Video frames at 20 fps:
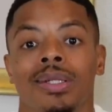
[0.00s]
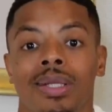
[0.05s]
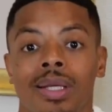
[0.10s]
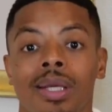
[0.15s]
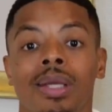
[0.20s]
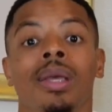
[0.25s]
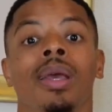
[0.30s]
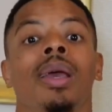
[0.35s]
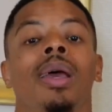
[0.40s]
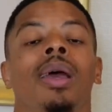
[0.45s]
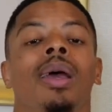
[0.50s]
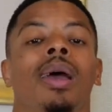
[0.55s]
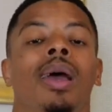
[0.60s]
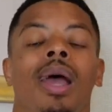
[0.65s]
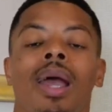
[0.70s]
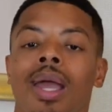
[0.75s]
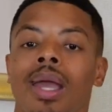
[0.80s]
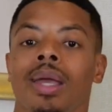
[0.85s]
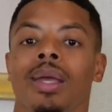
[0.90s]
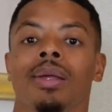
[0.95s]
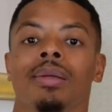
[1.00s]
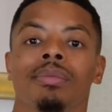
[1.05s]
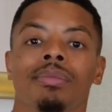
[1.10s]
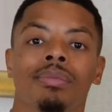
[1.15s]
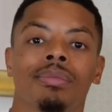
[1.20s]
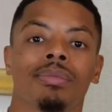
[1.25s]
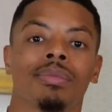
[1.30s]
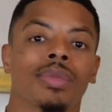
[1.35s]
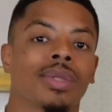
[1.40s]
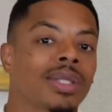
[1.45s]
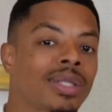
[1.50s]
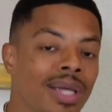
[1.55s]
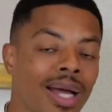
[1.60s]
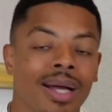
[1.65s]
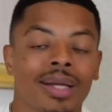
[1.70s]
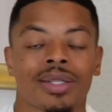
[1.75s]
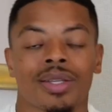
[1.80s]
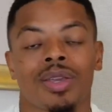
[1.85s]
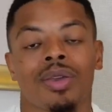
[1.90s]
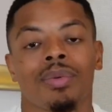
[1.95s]
see, hey, this
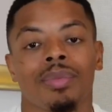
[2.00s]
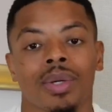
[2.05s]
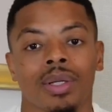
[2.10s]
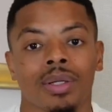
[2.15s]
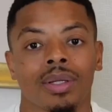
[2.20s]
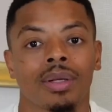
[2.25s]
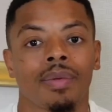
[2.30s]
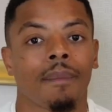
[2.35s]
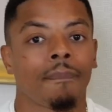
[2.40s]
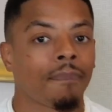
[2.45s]
guy's human.